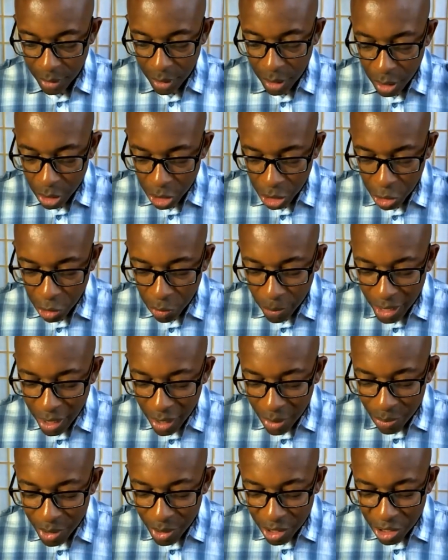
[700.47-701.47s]
Should you
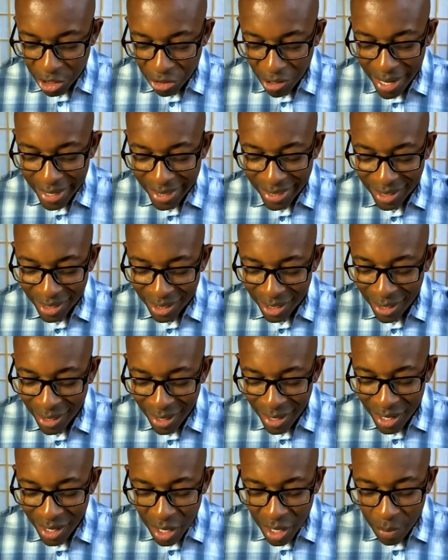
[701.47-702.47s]
become distracted
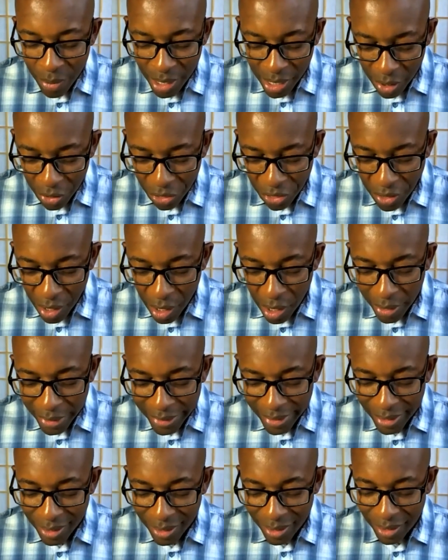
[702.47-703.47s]
by a
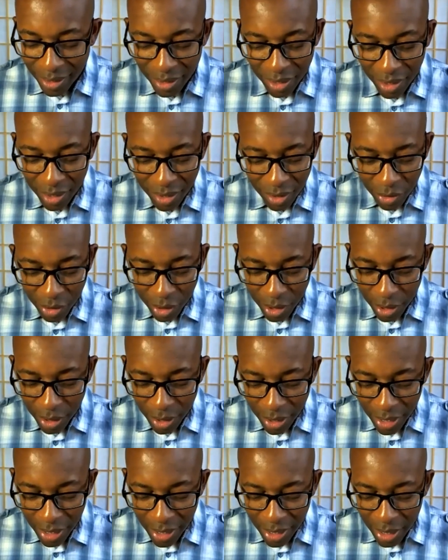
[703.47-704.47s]
thought or a
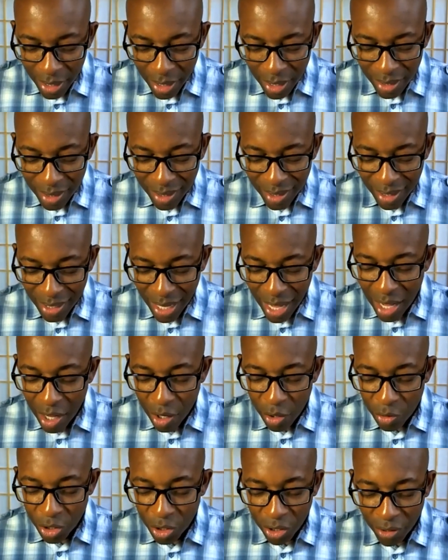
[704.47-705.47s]

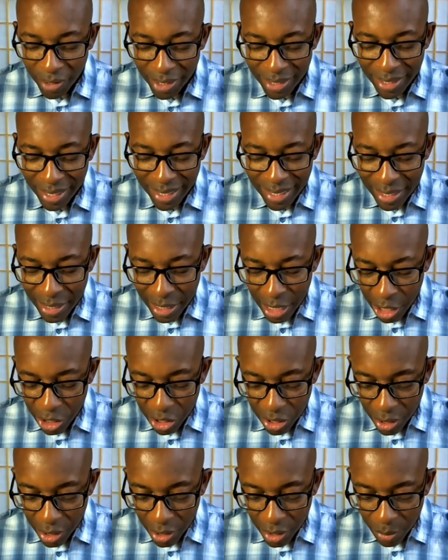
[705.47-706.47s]
sound or a
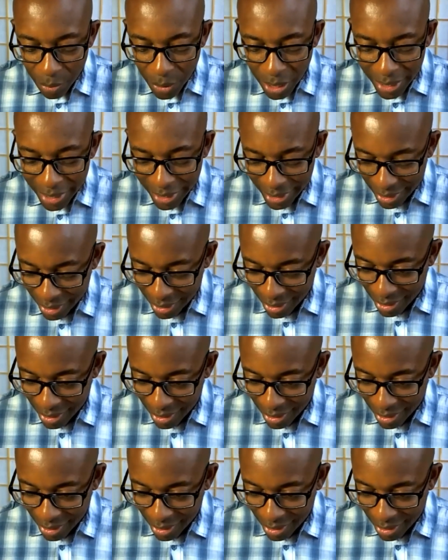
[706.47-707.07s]
sensation in the body,